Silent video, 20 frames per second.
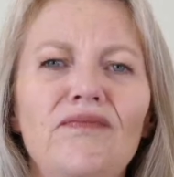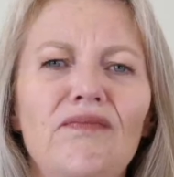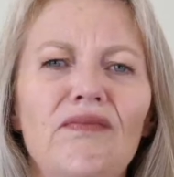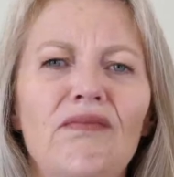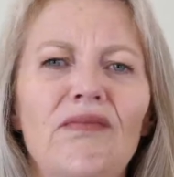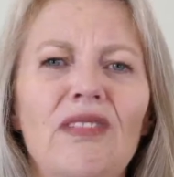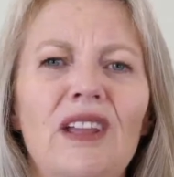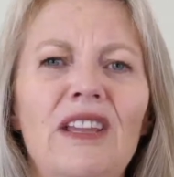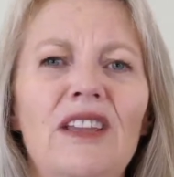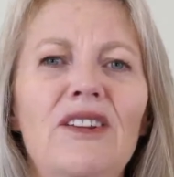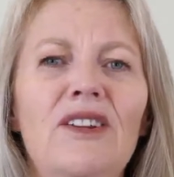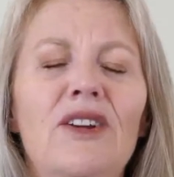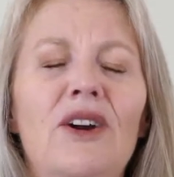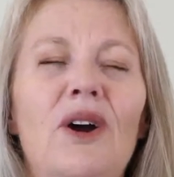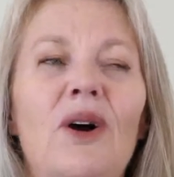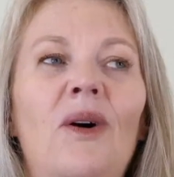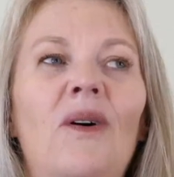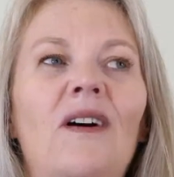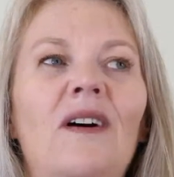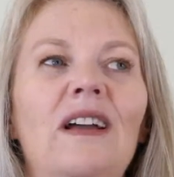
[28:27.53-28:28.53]
You
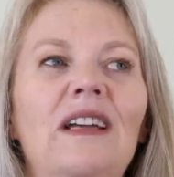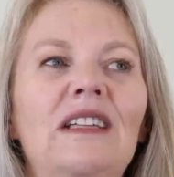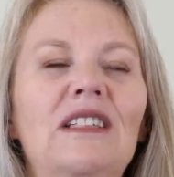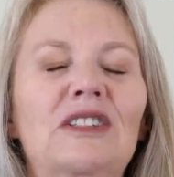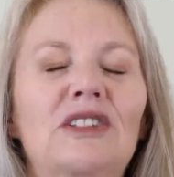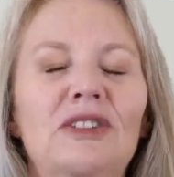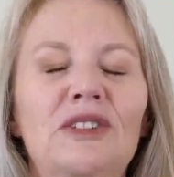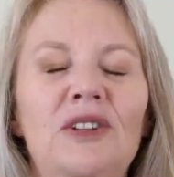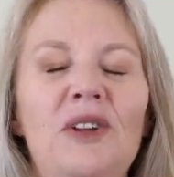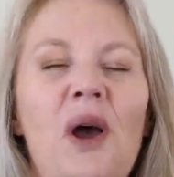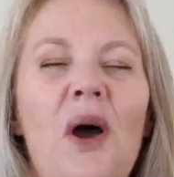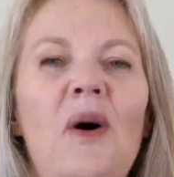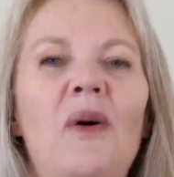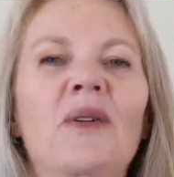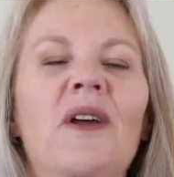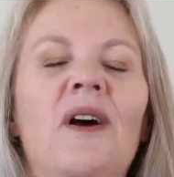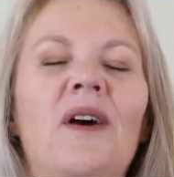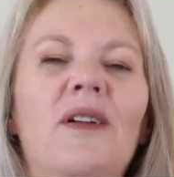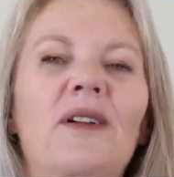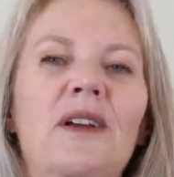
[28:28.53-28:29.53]
know, it's known
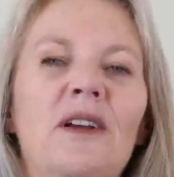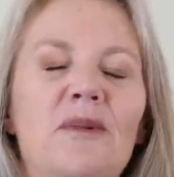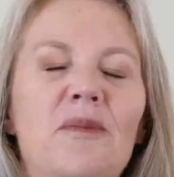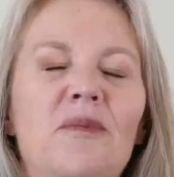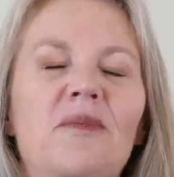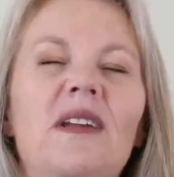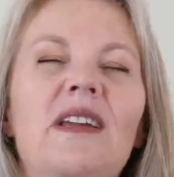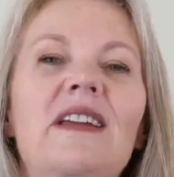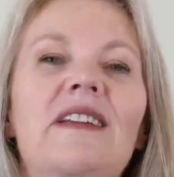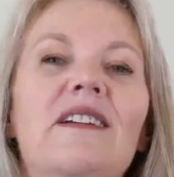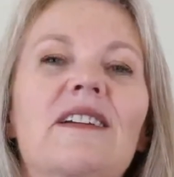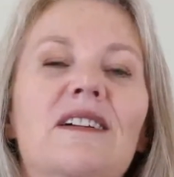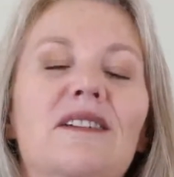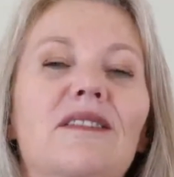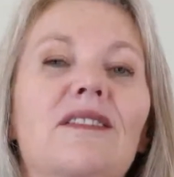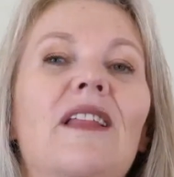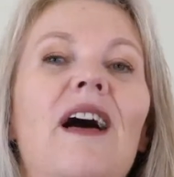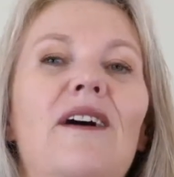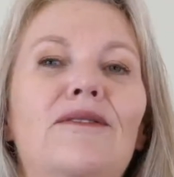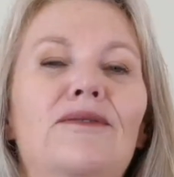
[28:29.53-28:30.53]
on a comedic
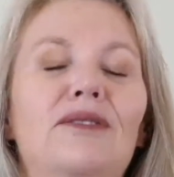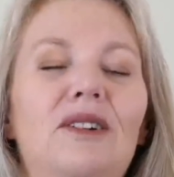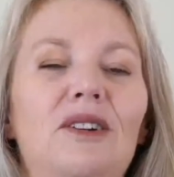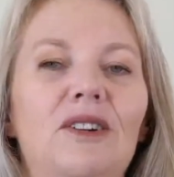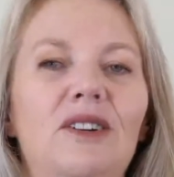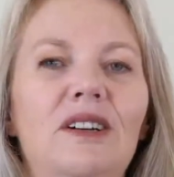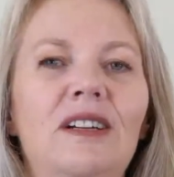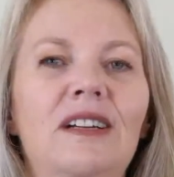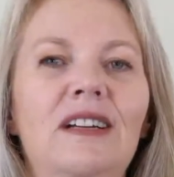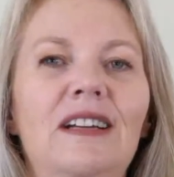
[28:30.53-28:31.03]
level